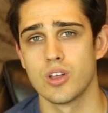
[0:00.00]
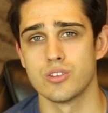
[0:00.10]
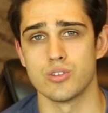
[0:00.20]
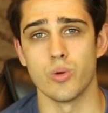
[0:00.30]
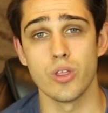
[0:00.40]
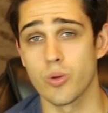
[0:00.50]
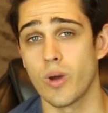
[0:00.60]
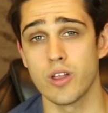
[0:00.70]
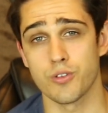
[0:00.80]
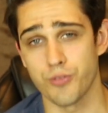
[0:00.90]
so either
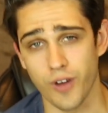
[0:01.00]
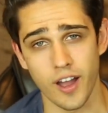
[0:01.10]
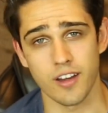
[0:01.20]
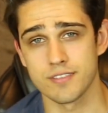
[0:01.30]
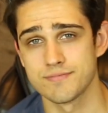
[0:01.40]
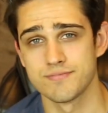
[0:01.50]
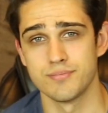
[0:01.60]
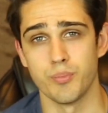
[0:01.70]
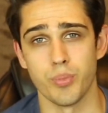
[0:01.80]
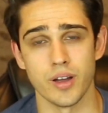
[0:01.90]
way you're fine.
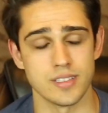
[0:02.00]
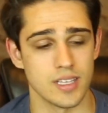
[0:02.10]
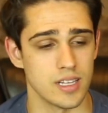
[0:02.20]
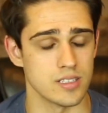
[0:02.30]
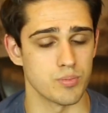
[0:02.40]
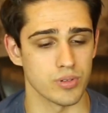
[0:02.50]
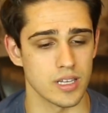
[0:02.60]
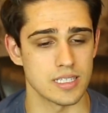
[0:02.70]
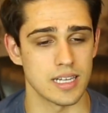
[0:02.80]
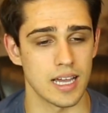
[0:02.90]
But it is a
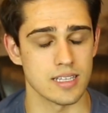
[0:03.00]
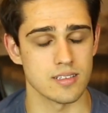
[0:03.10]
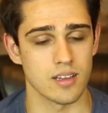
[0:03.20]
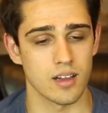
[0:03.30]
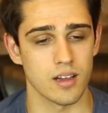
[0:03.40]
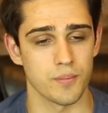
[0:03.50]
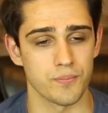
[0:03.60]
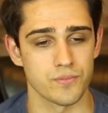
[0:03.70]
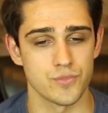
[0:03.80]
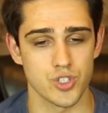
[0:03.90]
place that has
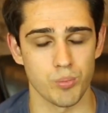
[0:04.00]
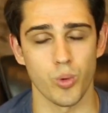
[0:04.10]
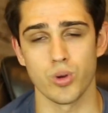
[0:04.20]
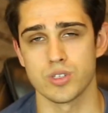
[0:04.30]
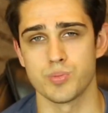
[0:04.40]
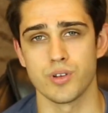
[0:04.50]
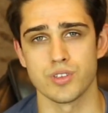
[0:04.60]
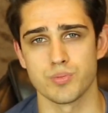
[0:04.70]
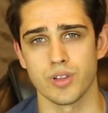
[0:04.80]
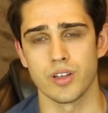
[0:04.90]
some more
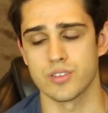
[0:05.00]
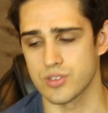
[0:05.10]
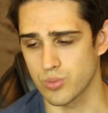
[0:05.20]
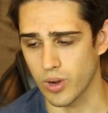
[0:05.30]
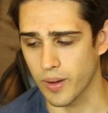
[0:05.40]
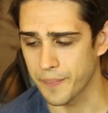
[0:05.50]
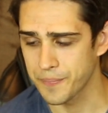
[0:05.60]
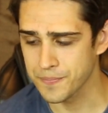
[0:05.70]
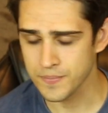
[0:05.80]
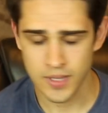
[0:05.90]
experienced players as well.
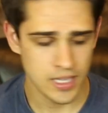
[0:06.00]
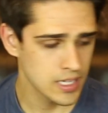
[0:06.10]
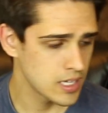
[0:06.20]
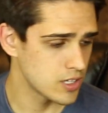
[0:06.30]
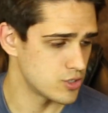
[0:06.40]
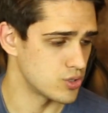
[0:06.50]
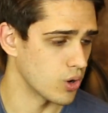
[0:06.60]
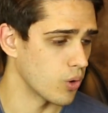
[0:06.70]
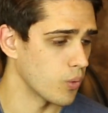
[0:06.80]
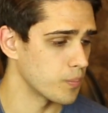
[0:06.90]

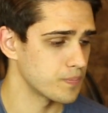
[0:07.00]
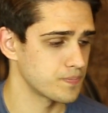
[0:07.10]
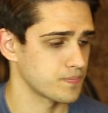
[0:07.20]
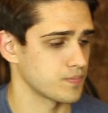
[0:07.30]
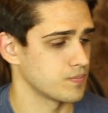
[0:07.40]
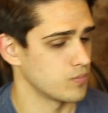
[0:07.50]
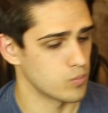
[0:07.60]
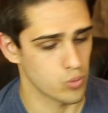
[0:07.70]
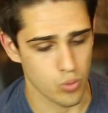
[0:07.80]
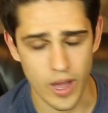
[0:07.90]
So
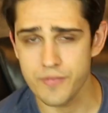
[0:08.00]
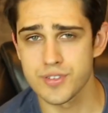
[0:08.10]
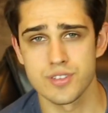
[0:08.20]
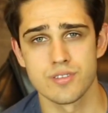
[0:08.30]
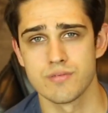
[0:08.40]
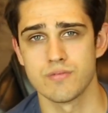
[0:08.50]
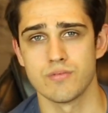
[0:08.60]
refs